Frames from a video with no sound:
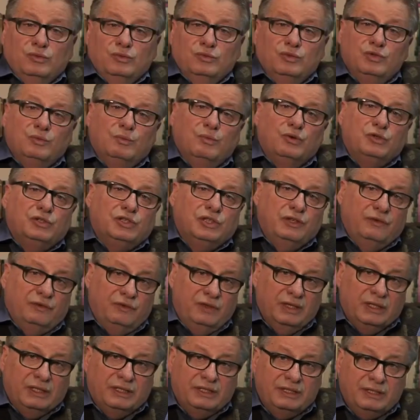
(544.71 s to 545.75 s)
Even the
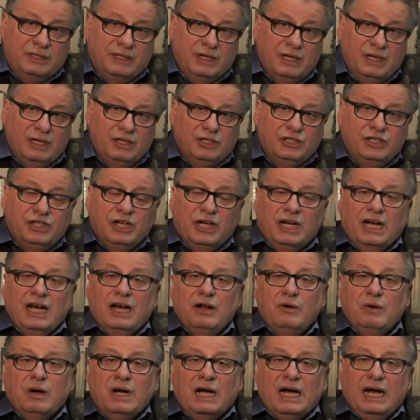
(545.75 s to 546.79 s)
Bolsheviks fell into
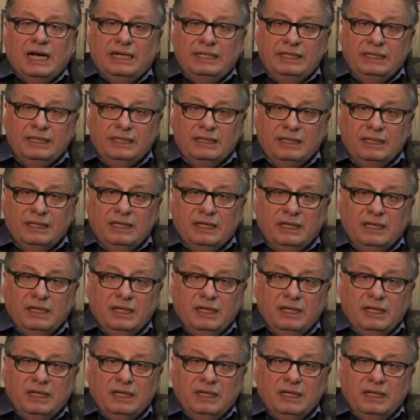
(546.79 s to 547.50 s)
this position